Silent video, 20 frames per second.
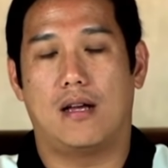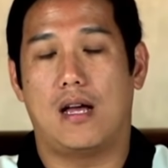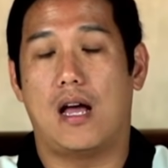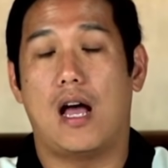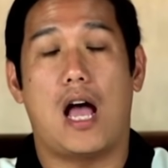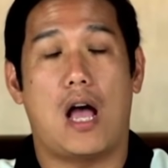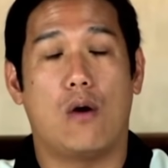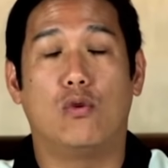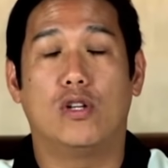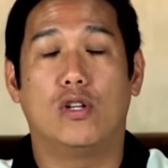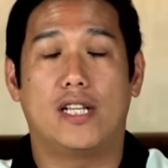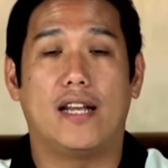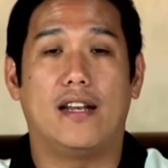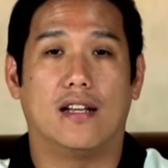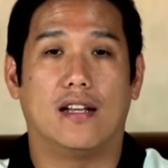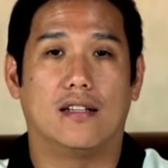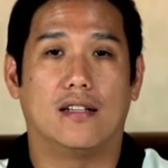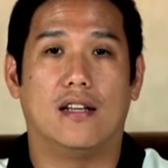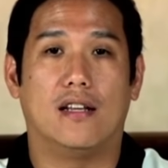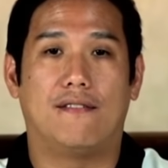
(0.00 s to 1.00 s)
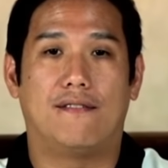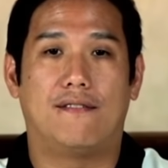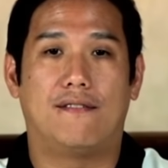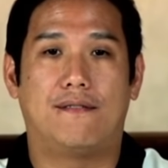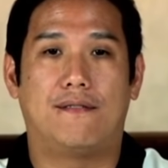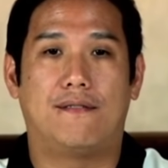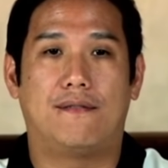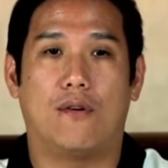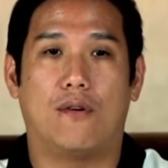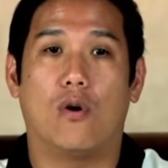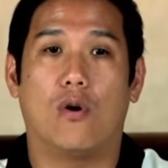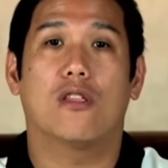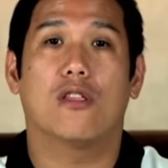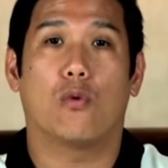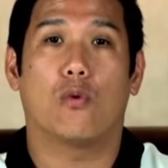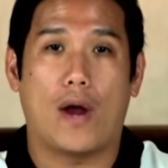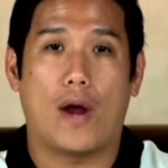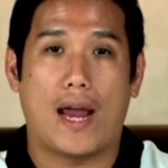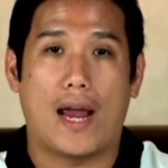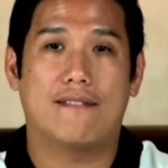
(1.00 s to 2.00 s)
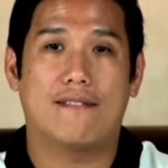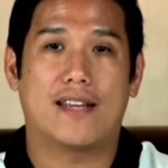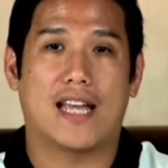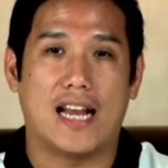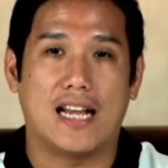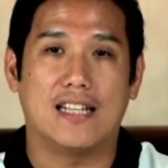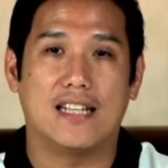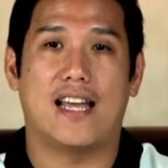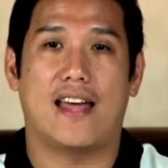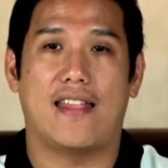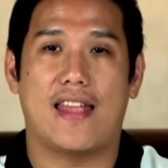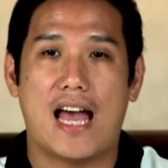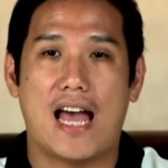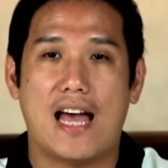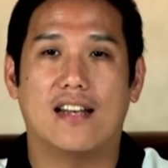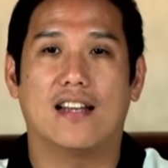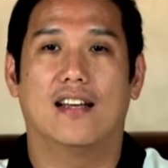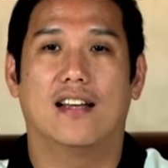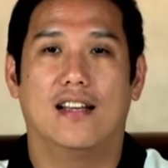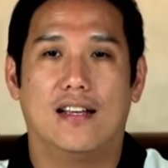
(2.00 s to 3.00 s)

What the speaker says: would say the fourth wave, can I say that?